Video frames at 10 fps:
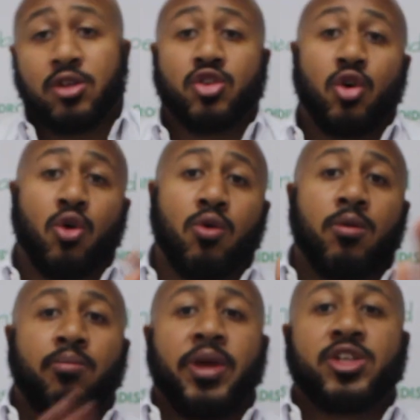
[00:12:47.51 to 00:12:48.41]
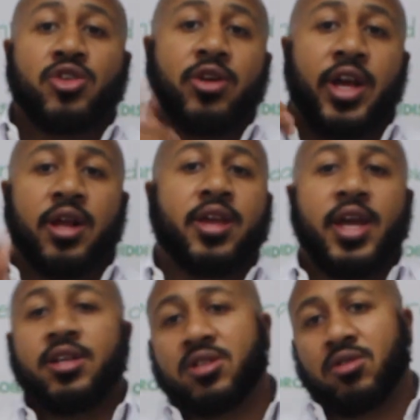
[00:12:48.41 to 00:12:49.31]
So make sure, get a
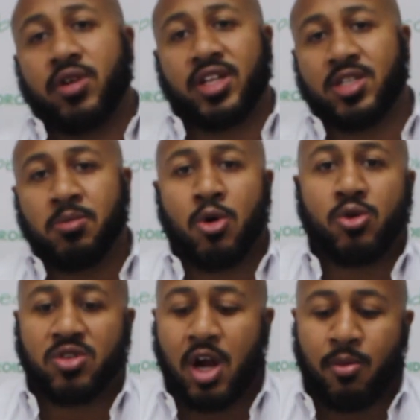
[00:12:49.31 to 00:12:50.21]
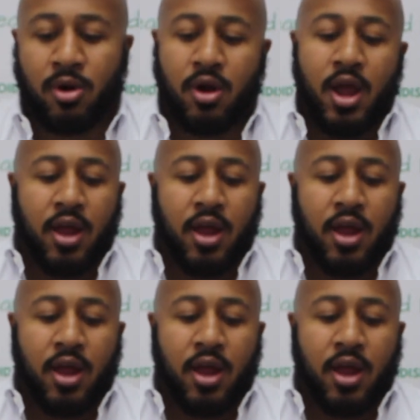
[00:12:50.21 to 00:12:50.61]
case or get some Ghost Armor.